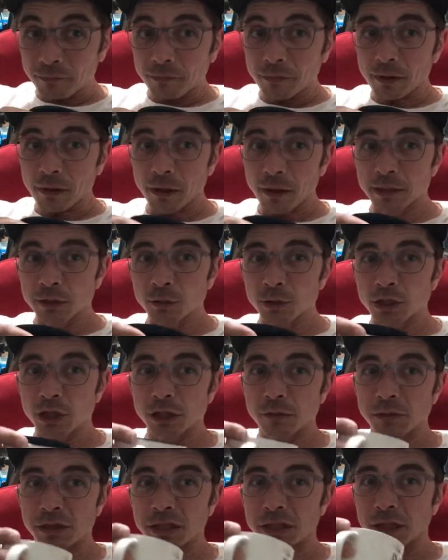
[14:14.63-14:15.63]
That's what
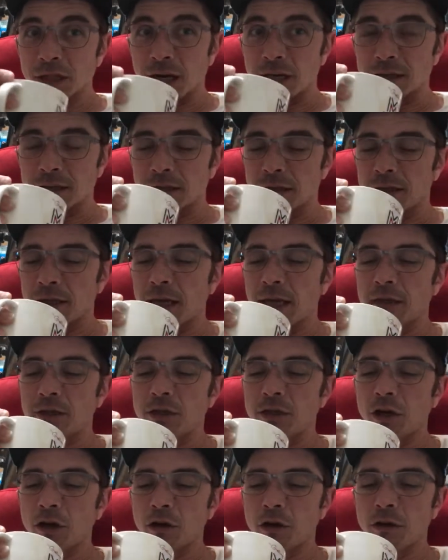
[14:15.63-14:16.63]
Jimmy Scott said. Yeah,
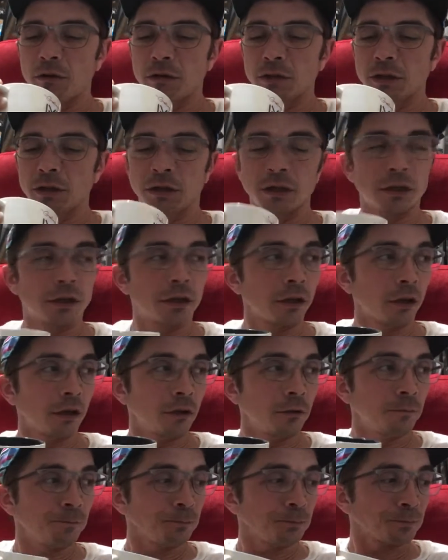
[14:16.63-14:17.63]
Coco was a good
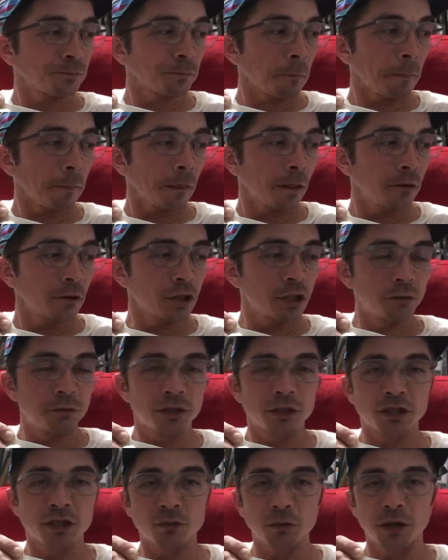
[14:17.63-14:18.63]
girl. She was
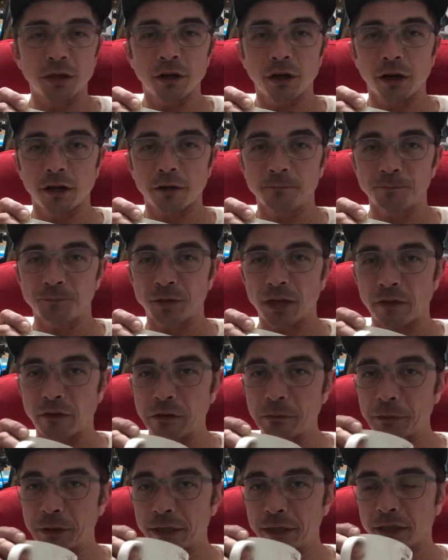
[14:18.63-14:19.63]
a sweetheart.
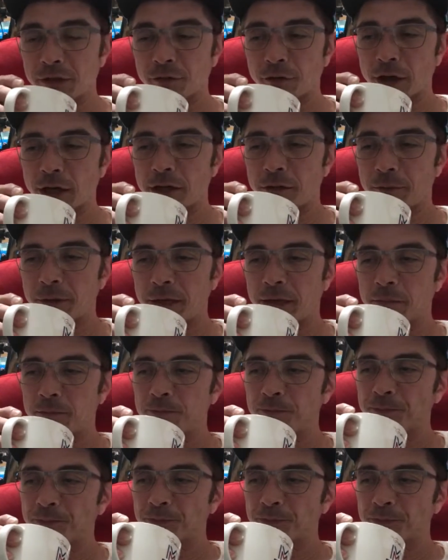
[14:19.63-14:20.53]
Everybody's friend, man.